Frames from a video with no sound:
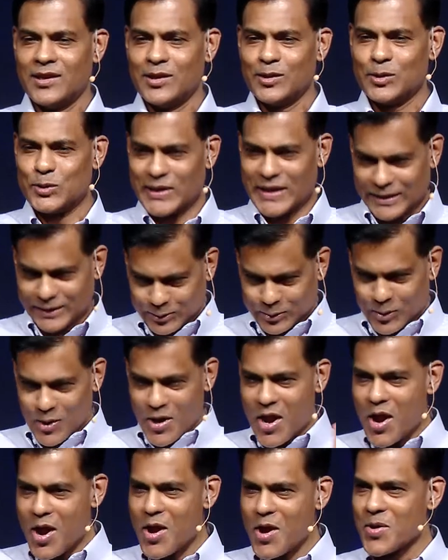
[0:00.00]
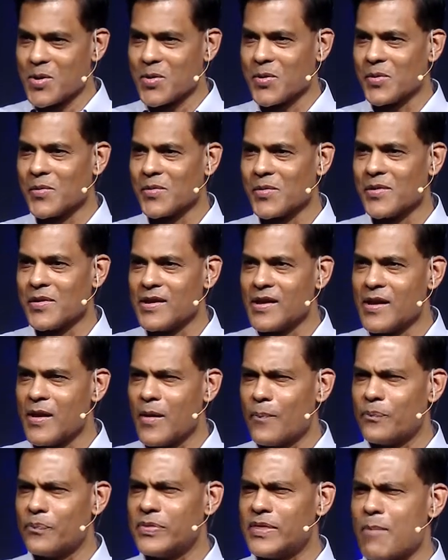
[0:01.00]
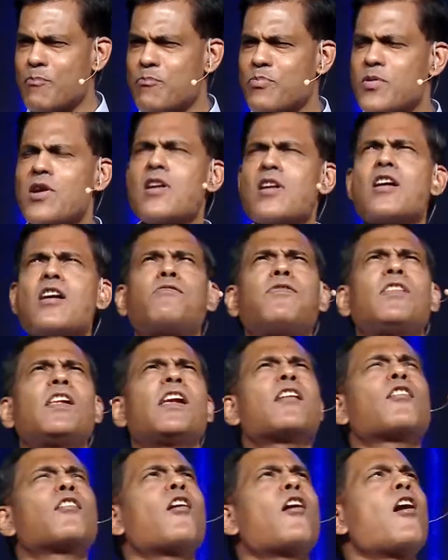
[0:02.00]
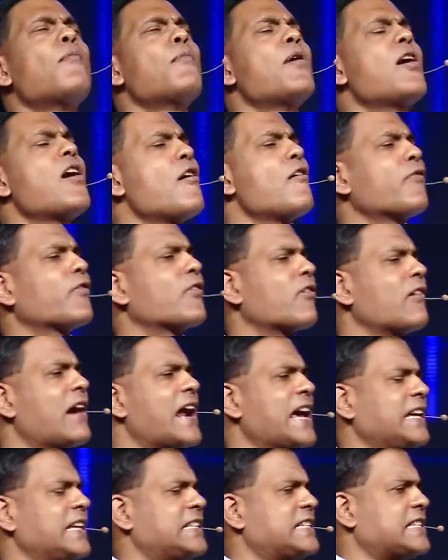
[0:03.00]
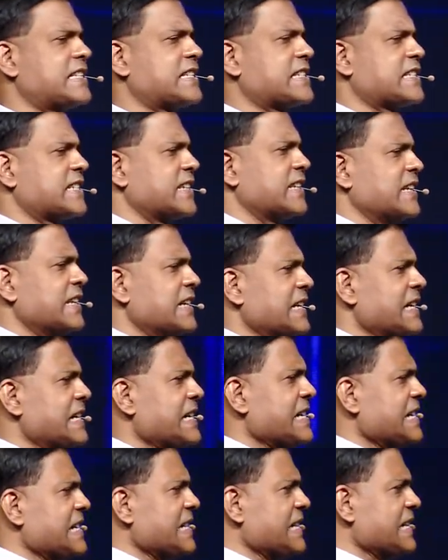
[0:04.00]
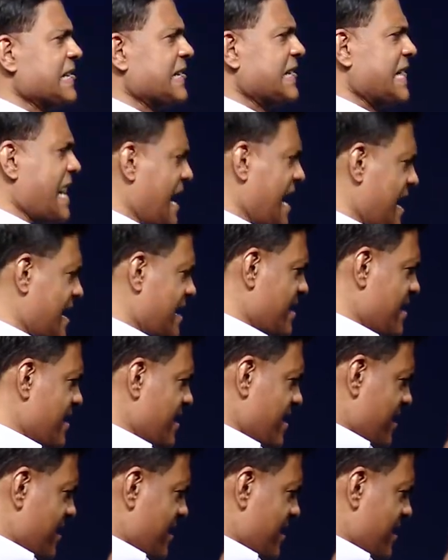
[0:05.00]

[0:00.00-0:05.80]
So that through you, the beautiful aroma of Christ can